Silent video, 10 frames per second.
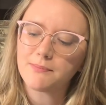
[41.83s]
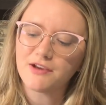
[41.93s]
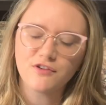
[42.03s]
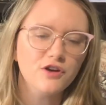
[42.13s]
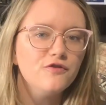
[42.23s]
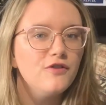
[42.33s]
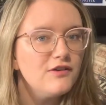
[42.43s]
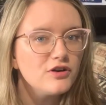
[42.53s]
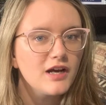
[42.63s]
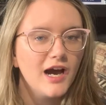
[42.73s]
my very
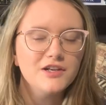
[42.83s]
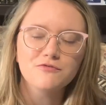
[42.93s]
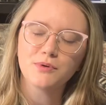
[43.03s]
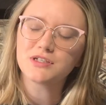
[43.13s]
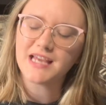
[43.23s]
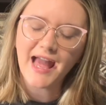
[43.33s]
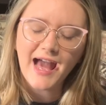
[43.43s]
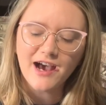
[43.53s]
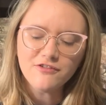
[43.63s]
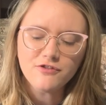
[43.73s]
favorite kind of book to
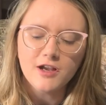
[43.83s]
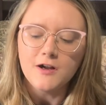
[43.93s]
have.